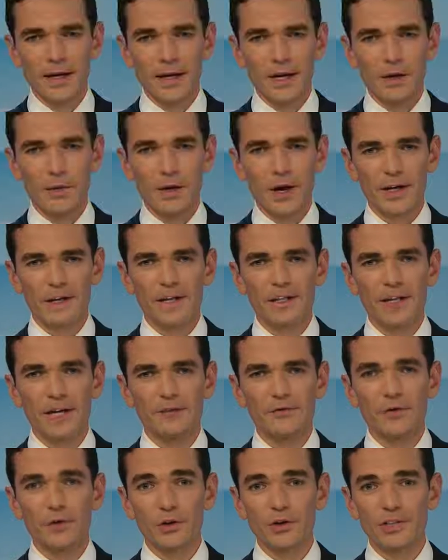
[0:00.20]

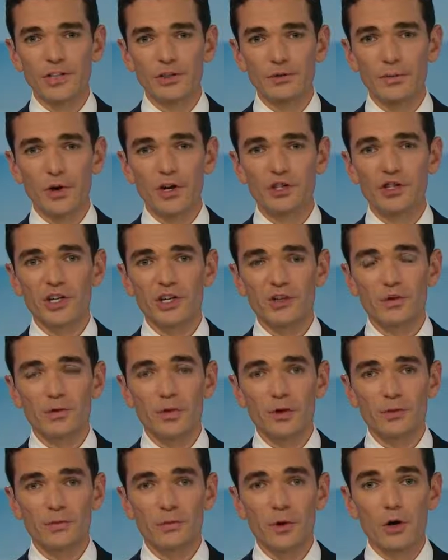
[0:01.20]
Iraqi-led forces marching
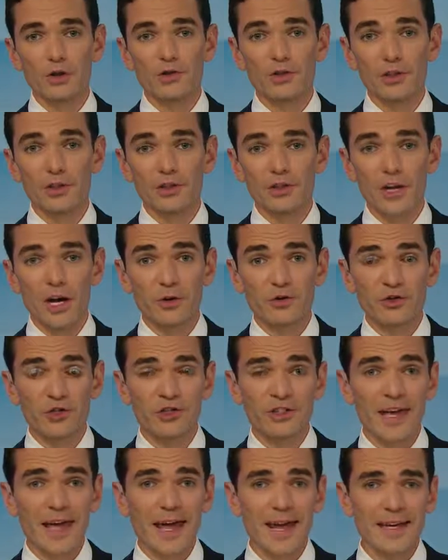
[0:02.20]
toward Mosul are now
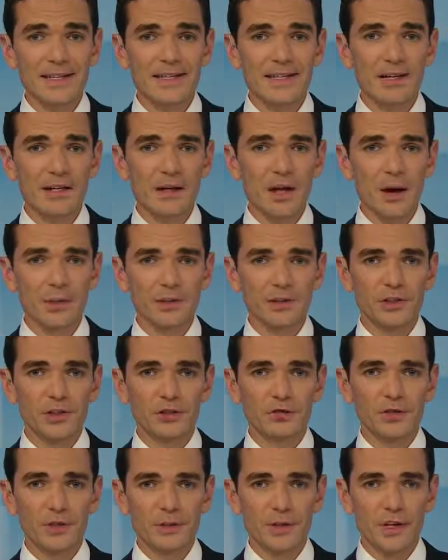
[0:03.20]
just eight kilometers
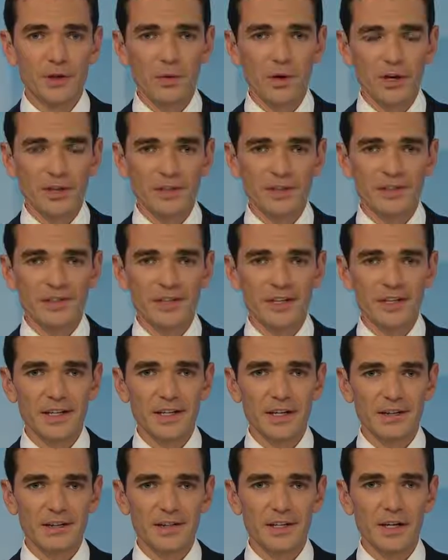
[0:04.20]
from the Iraqi city
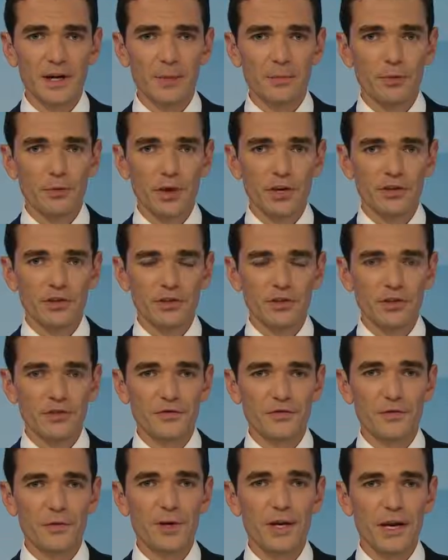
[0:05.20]
as the operation to
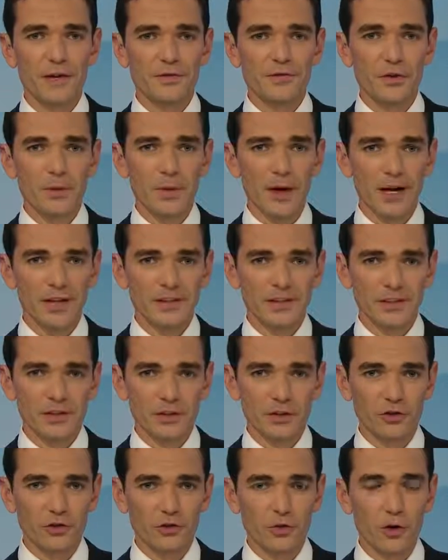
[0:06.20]
free it from ISIS
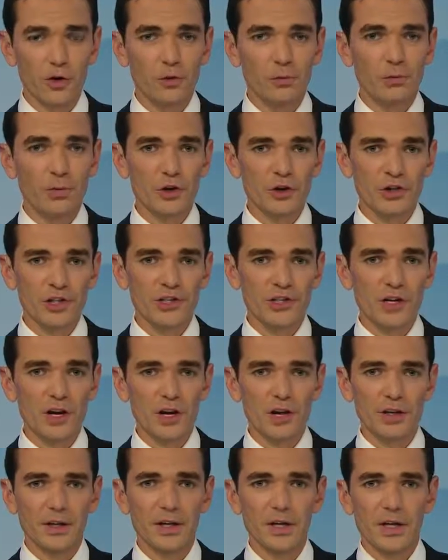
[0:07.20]
control pushes
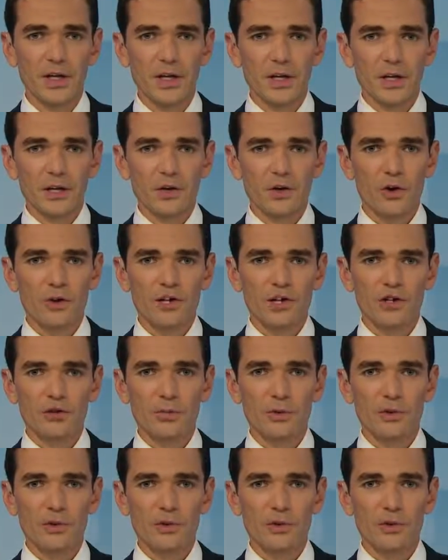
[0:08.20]
on. Kurdish